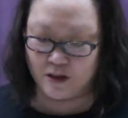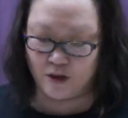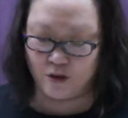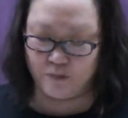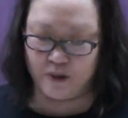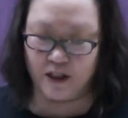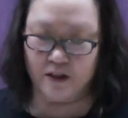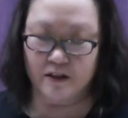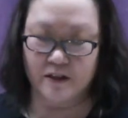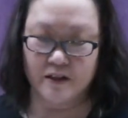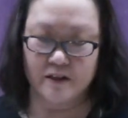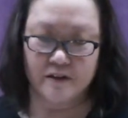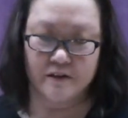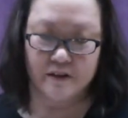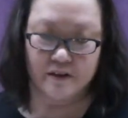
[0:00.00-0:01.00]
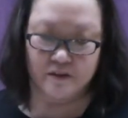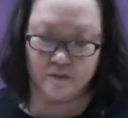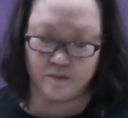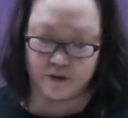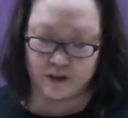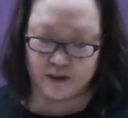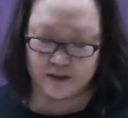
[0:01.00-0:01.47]
Upon hearing the
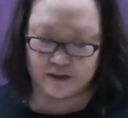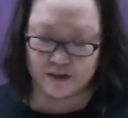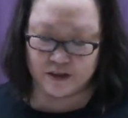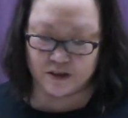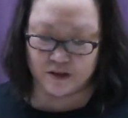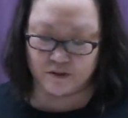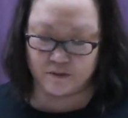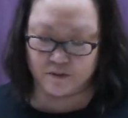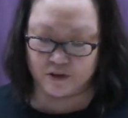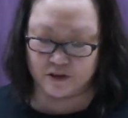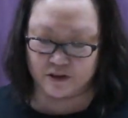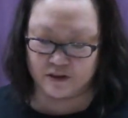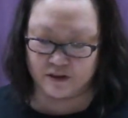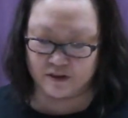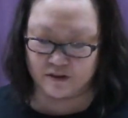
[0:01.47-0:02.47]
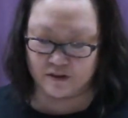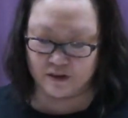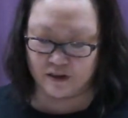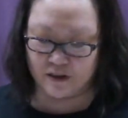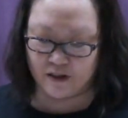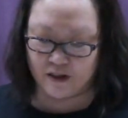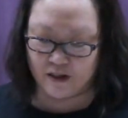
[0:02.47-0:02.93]
bride's sharp words,
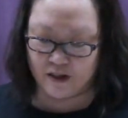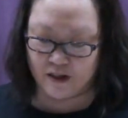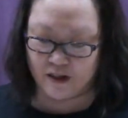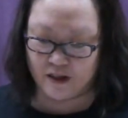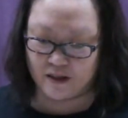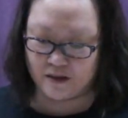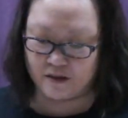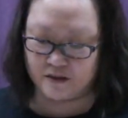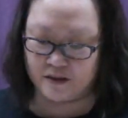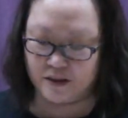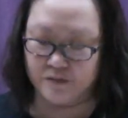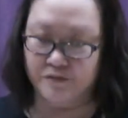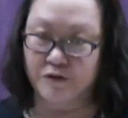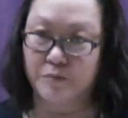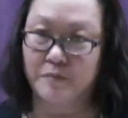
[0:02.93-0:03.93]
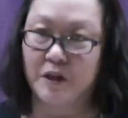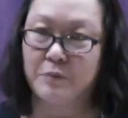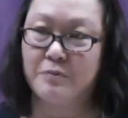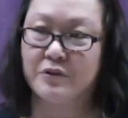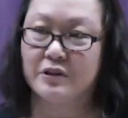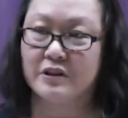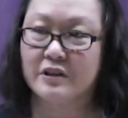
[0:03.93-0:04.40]
I looked up from my
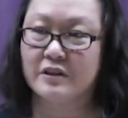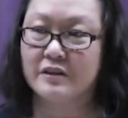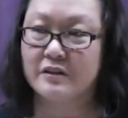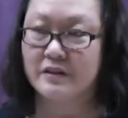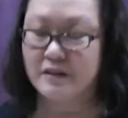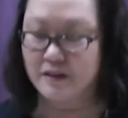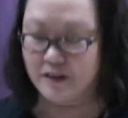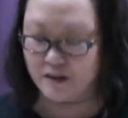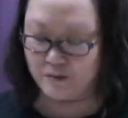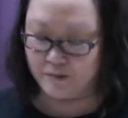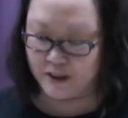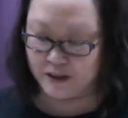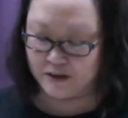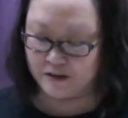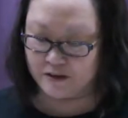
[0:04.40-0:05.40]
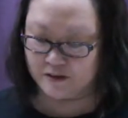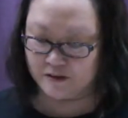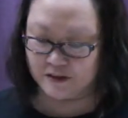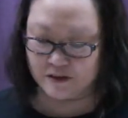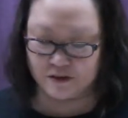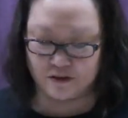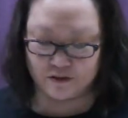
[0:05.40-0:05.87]
book and my little
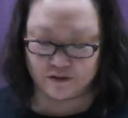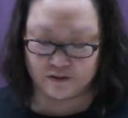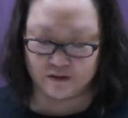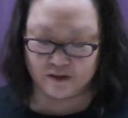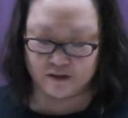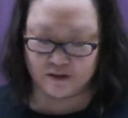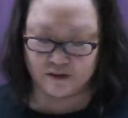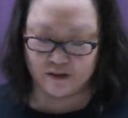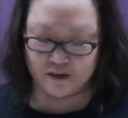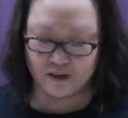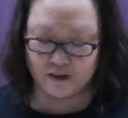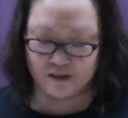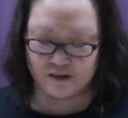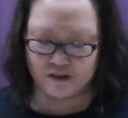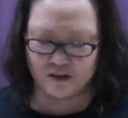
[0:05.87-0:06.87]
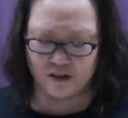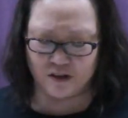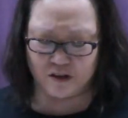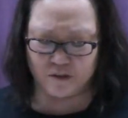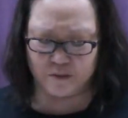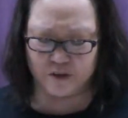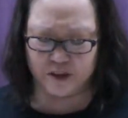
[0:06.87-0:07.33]
snooze and
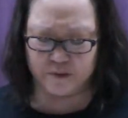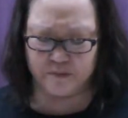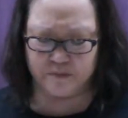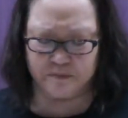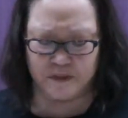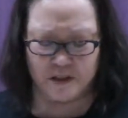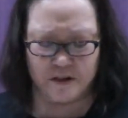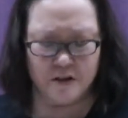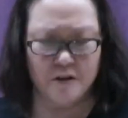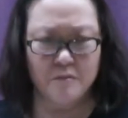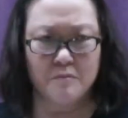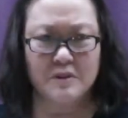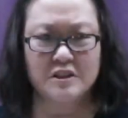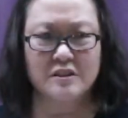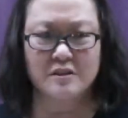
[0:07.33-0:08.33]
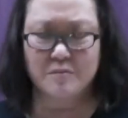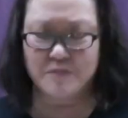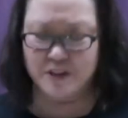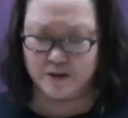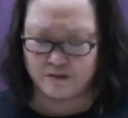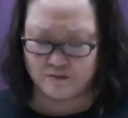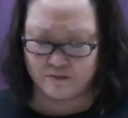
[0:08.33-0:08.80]
saw what must have
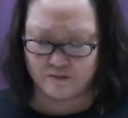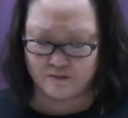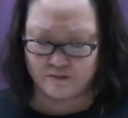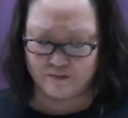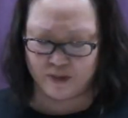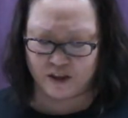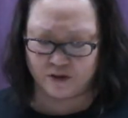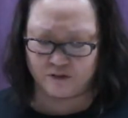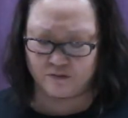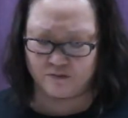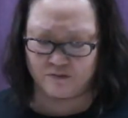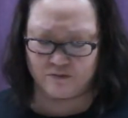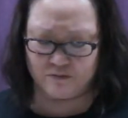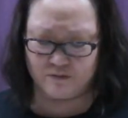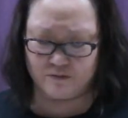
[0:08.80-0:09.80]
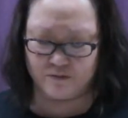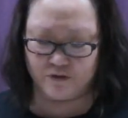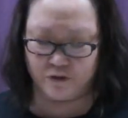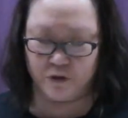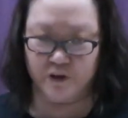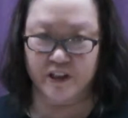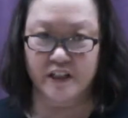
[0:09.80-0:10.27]
been about
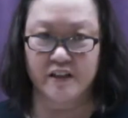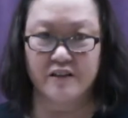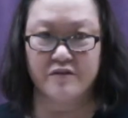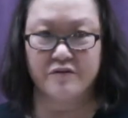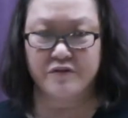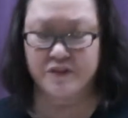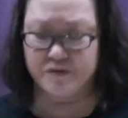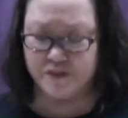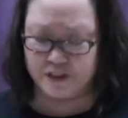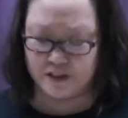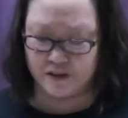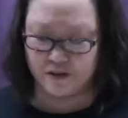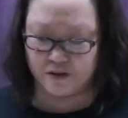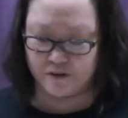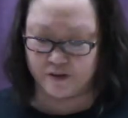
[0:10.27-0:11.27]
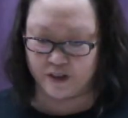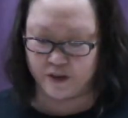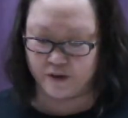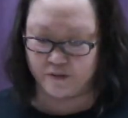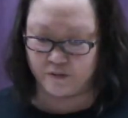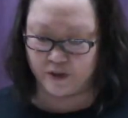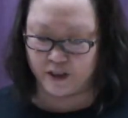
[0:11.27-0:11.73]
40 to 50
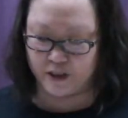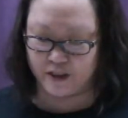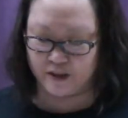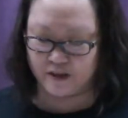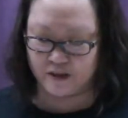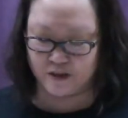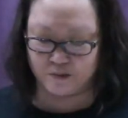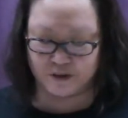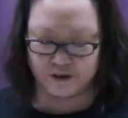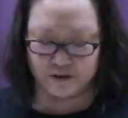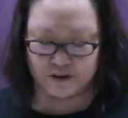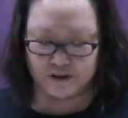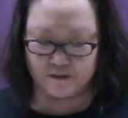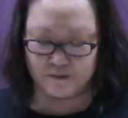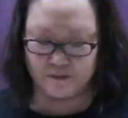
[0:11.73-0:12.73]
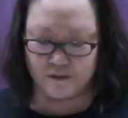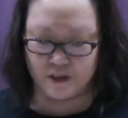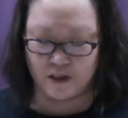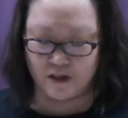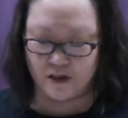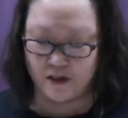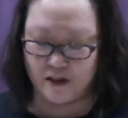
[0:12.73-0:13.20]
Korean wedding couples
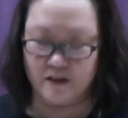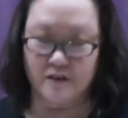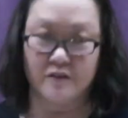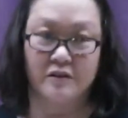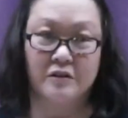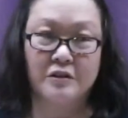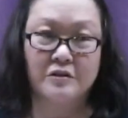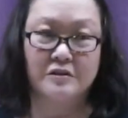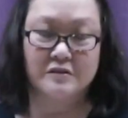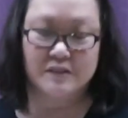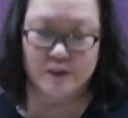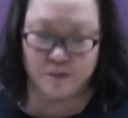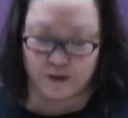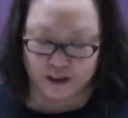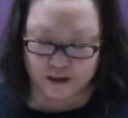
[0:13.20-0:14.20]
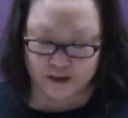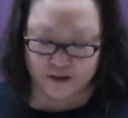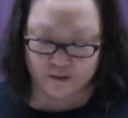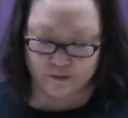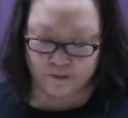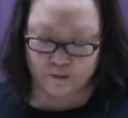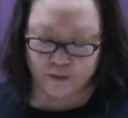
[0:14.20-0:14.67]
and their
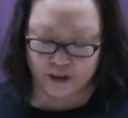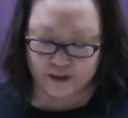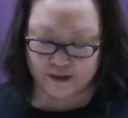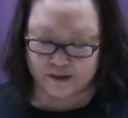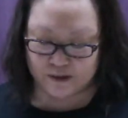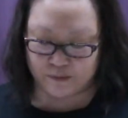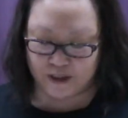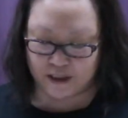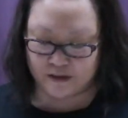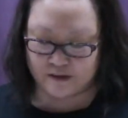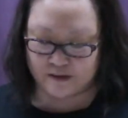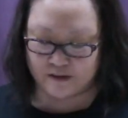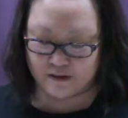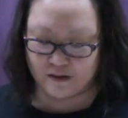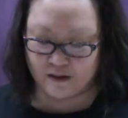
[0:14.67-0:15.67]
corresponding bridesmaids